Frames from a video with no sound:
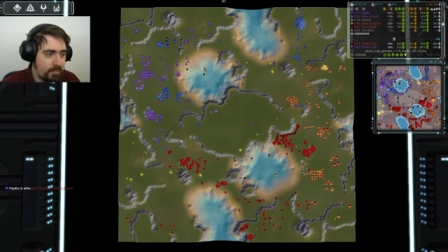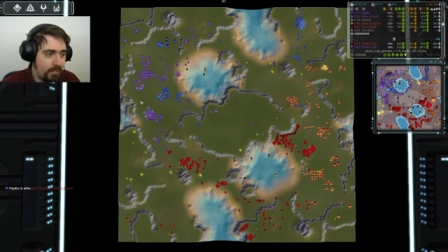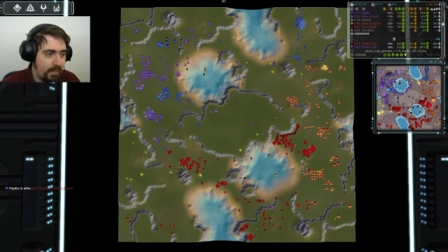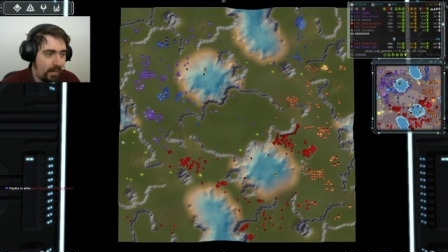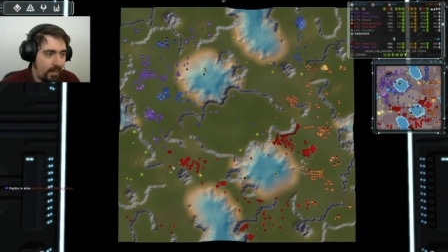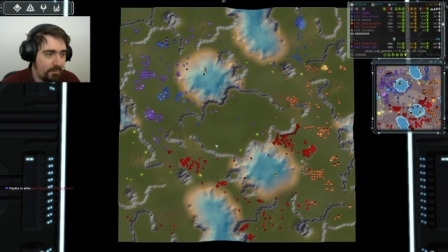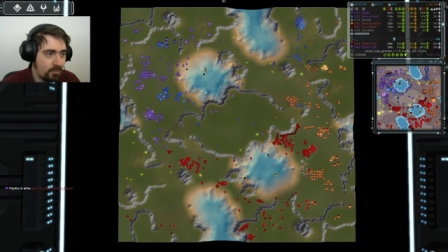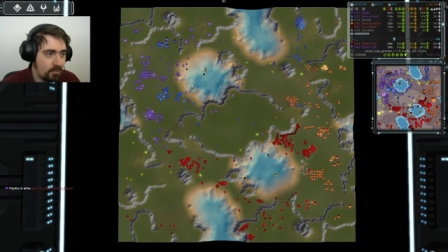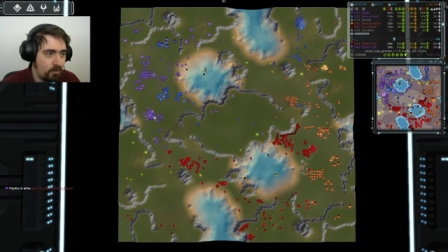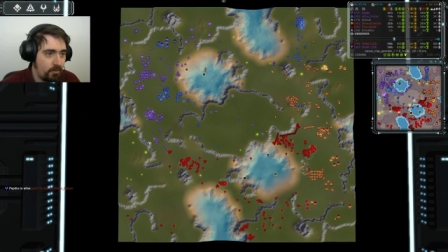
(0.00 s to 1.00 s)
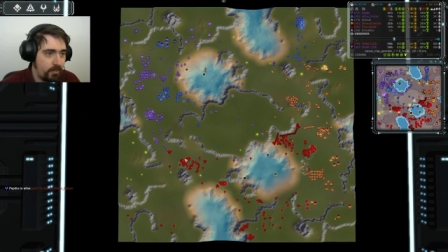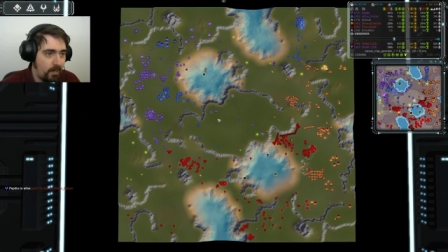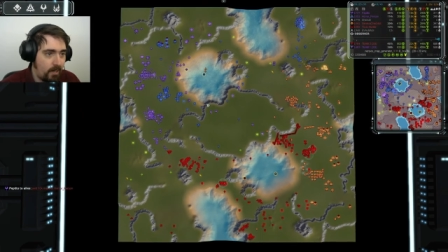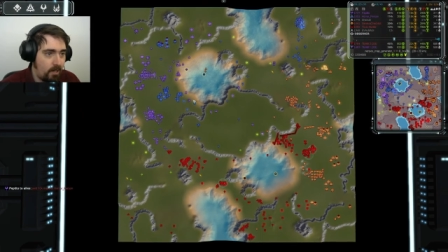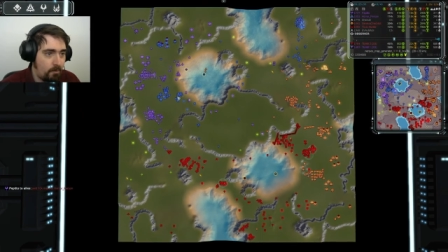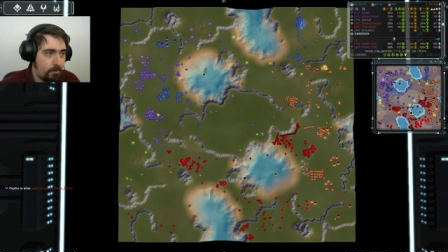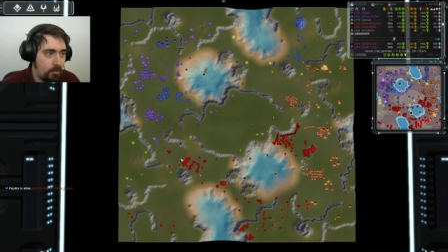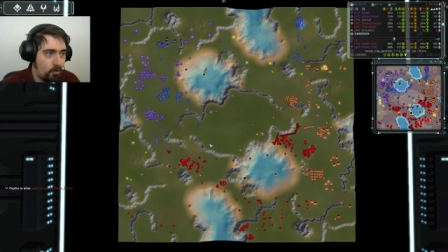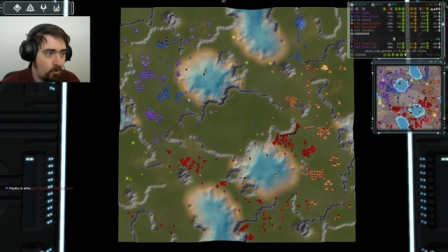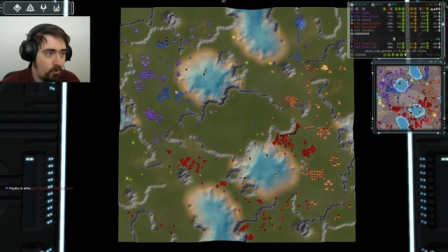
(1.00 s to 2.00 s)
he hasn't got the
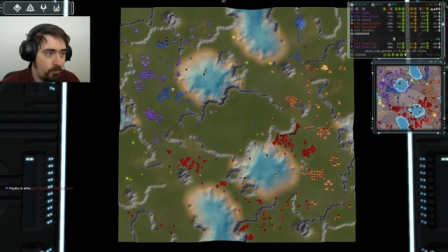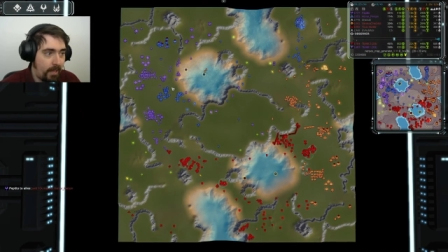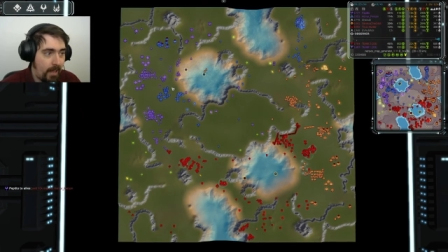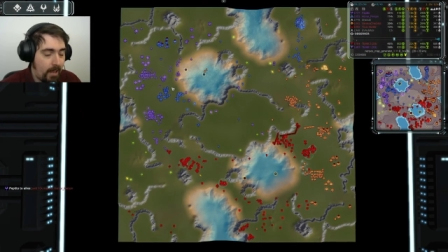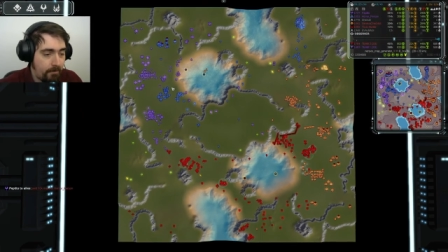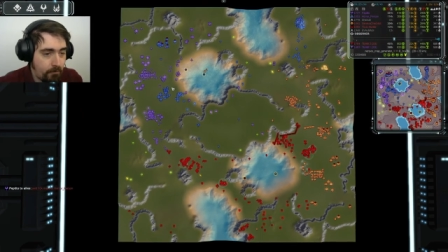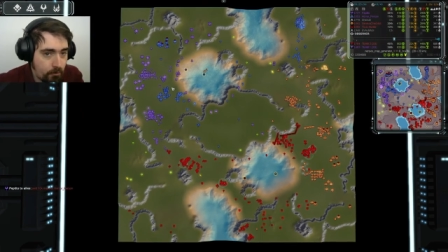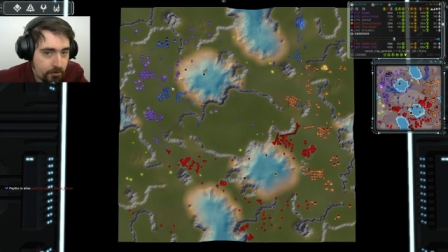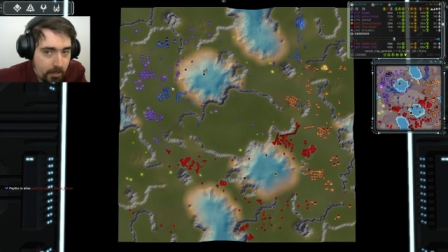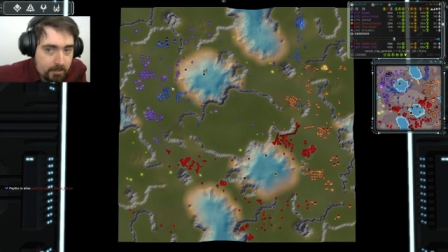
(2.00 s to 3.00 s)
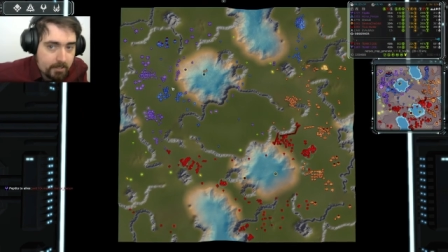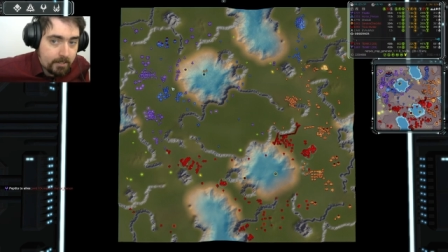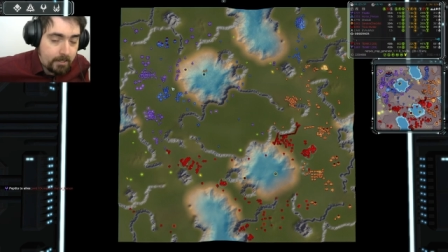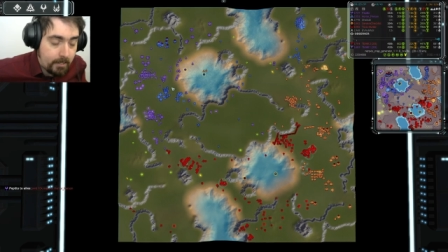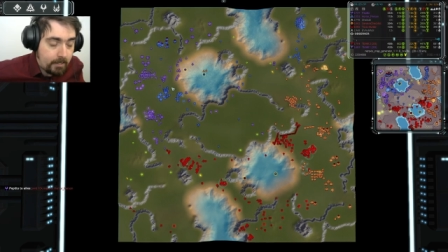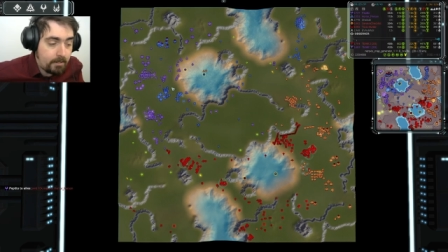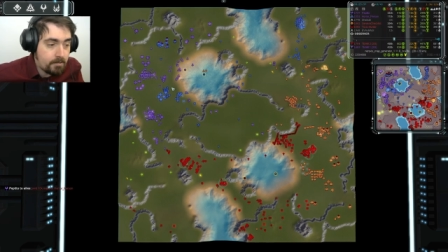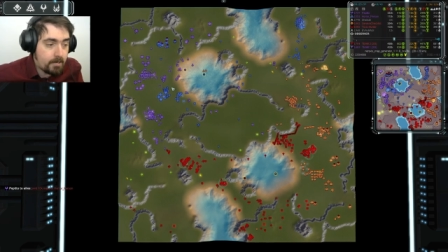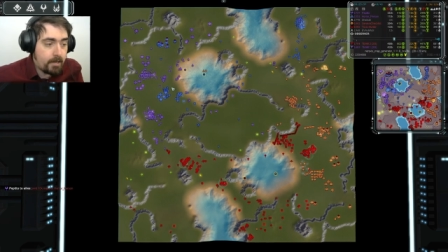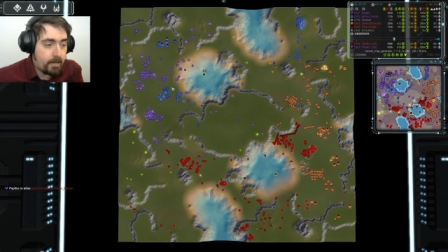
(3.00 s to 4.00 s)
army or the air force that he
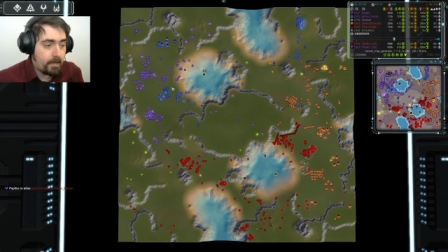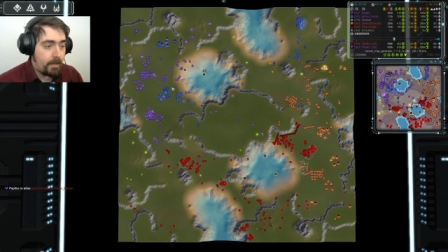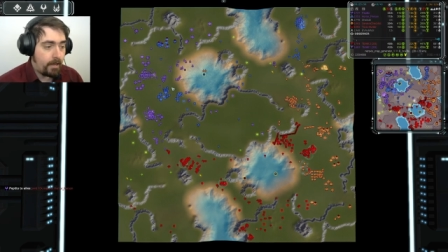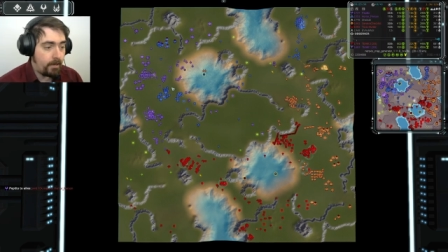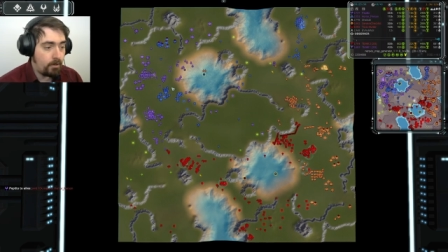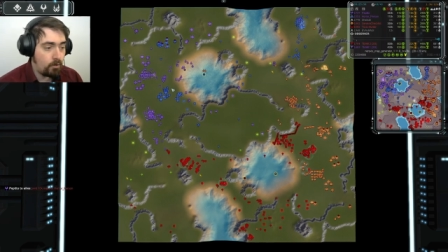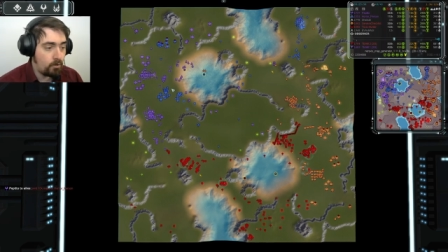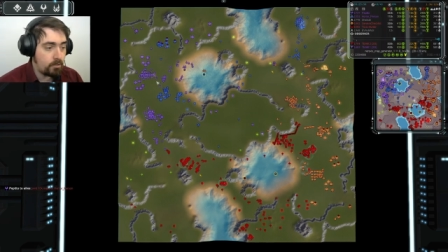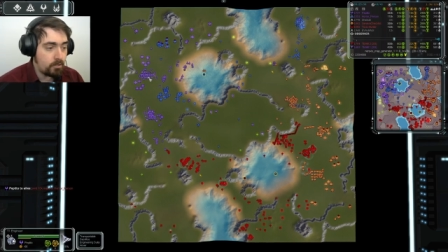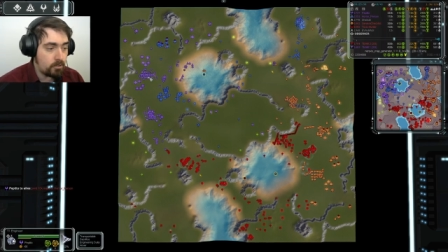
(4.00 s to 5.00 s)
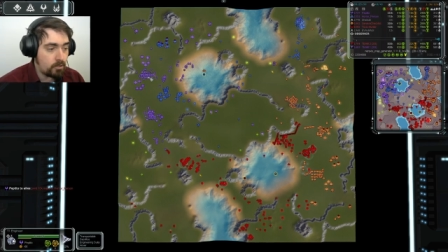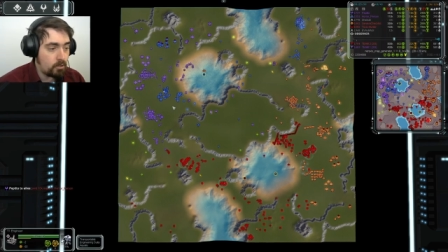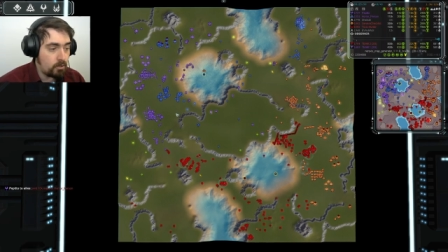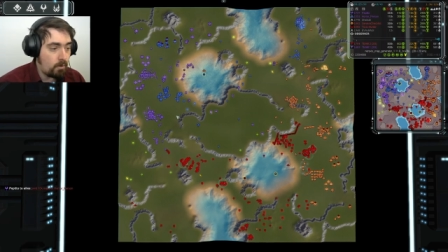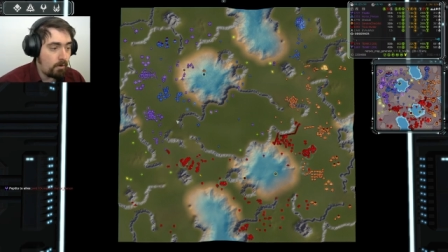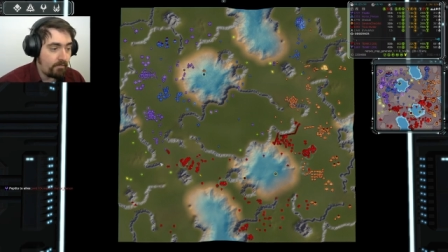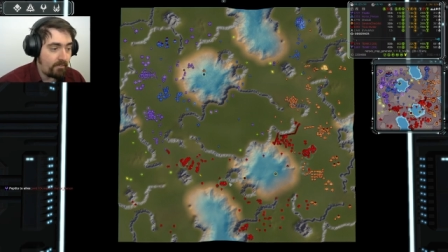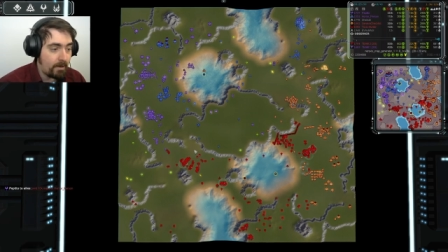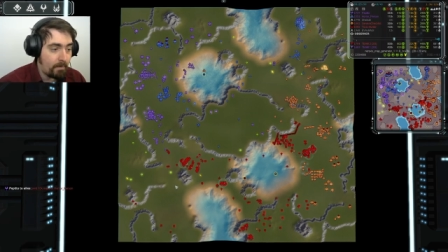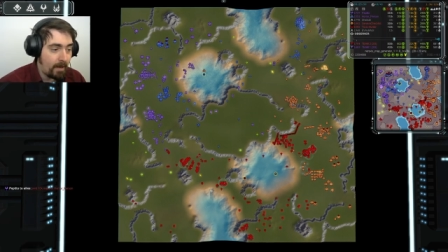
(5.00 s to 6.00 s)
needs in order to
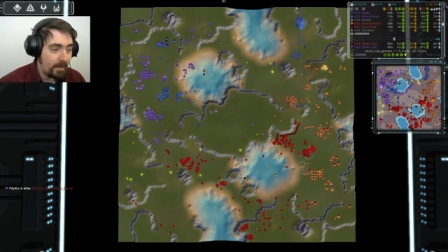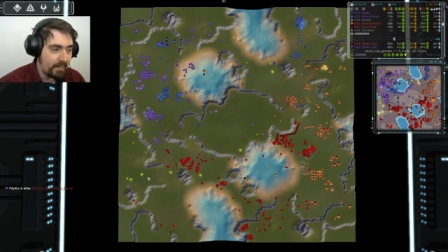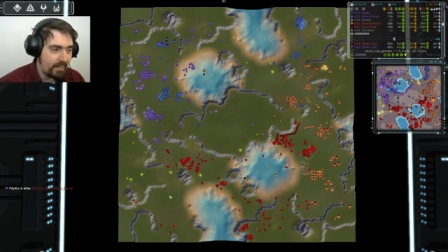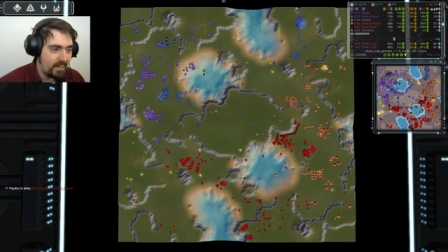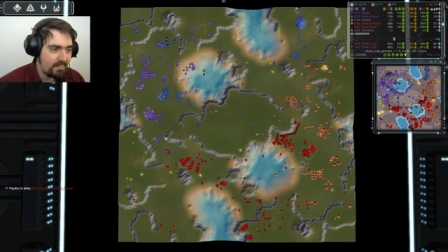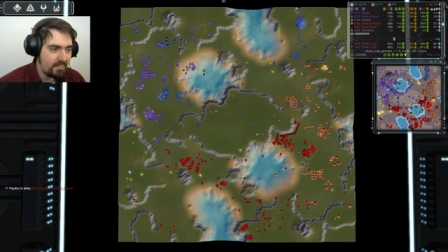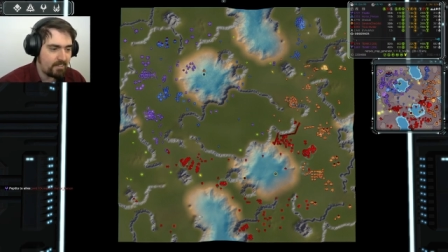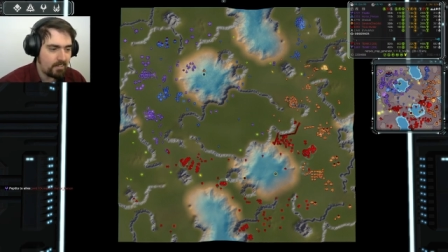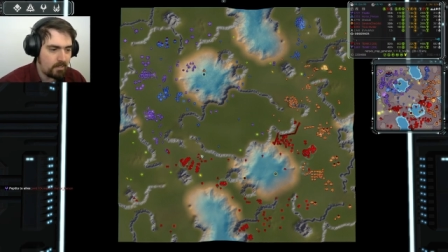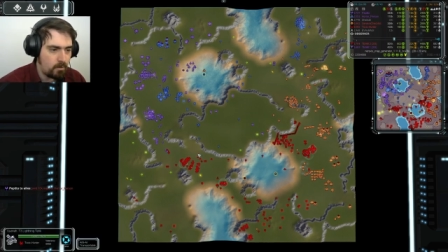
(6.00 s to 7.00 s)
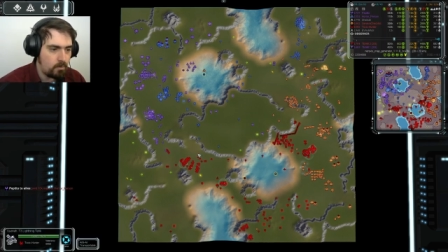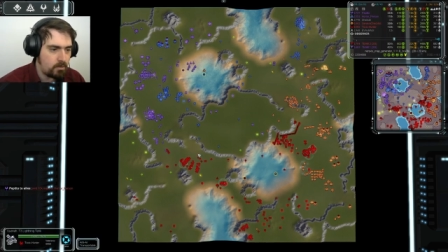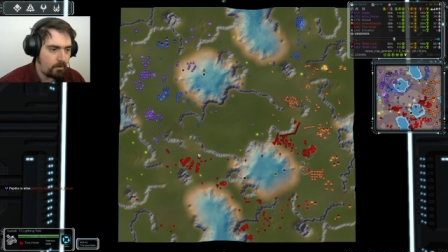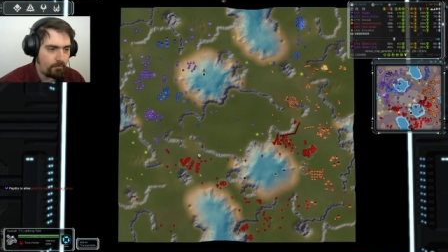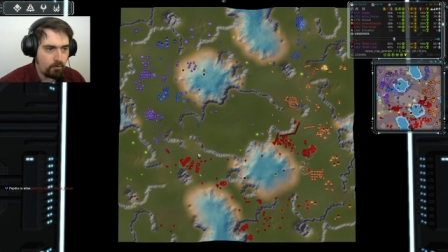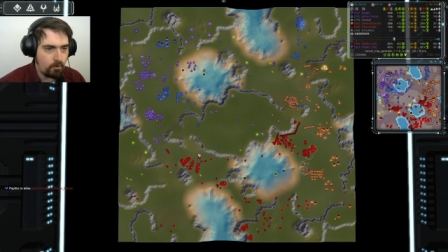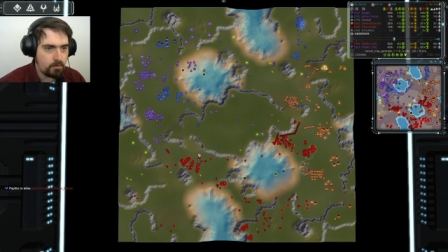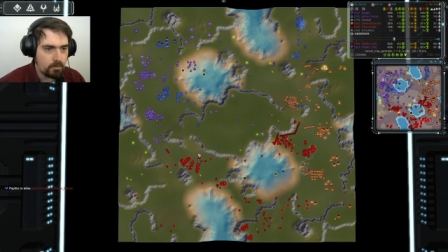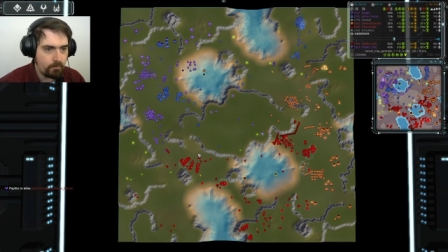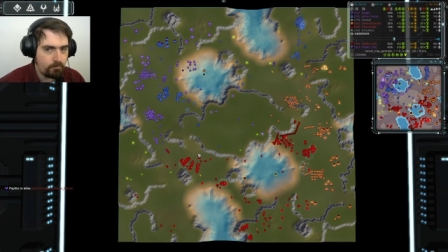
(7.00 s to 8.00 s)
fight back against this huge
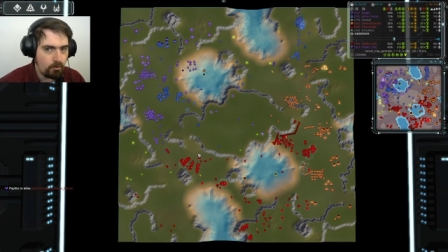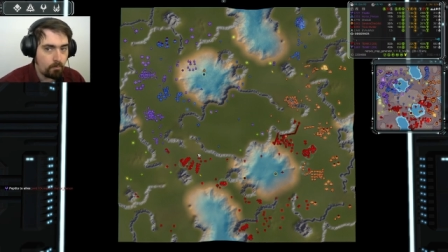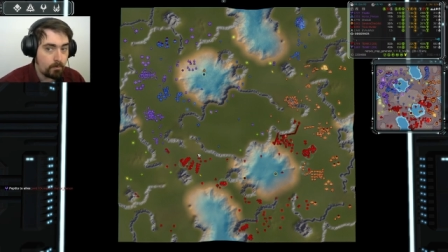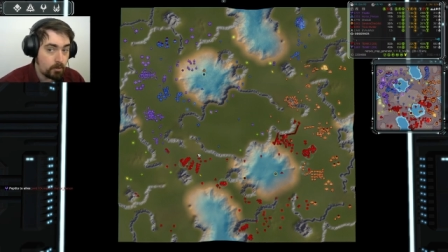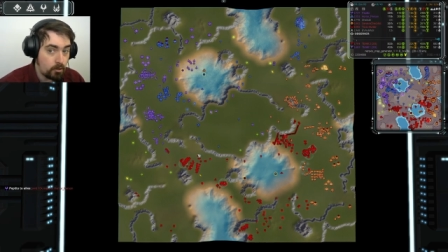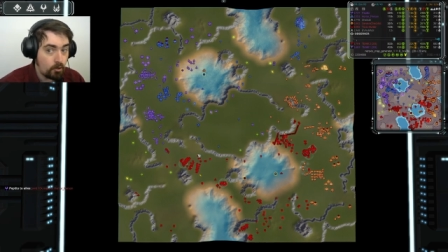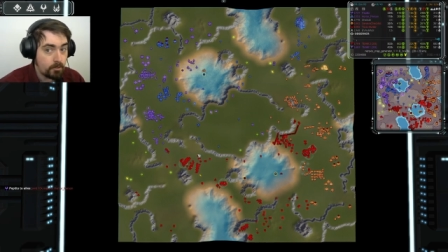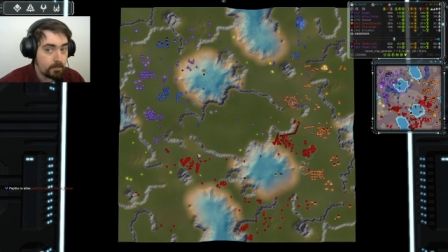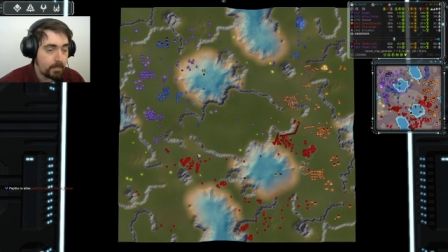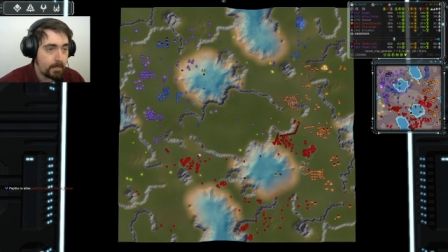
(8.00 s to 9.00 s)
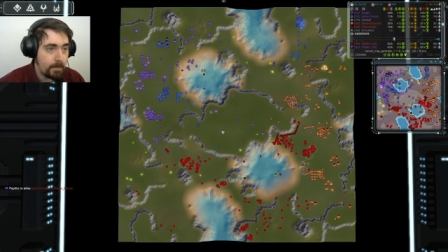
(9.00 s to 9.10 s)
force from Toxic.